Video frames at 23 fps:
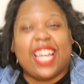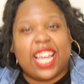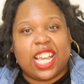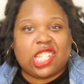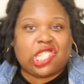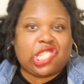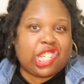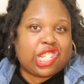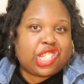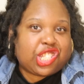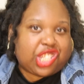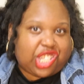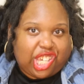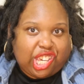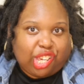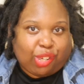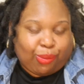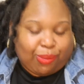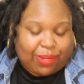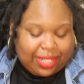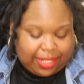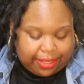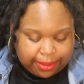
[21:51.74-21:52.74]
It's just
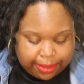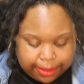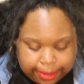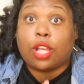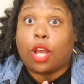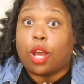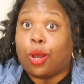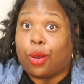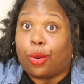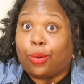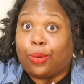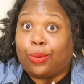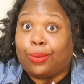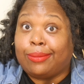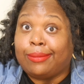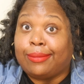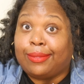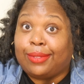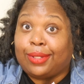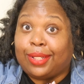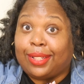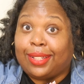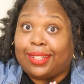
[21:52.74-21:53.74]
cute. So
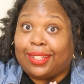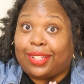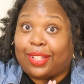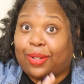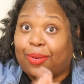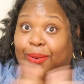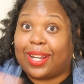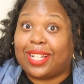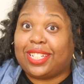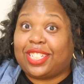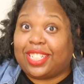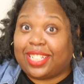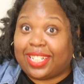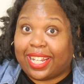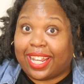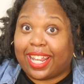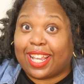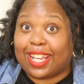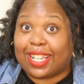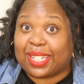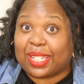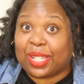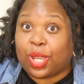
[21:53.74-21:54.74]
the question
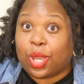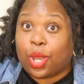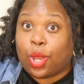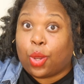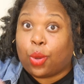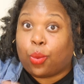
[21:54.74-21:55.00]
is,